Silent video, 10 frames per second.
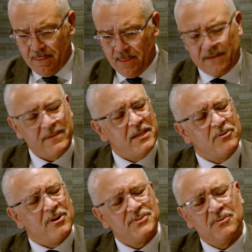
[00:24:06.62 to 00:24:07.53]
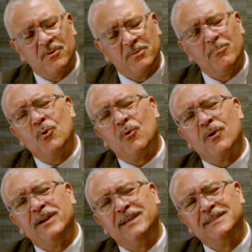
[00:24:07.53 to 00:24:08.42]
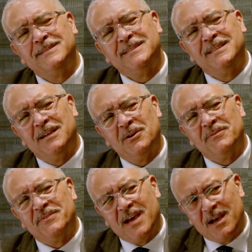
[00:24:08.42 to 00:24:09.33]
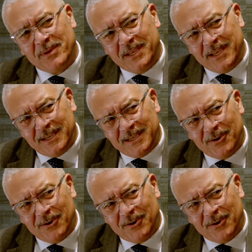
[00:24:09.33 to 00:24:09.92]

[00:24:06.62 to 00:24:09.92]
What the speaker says: Yeah, I think you're also on a board of NAMI.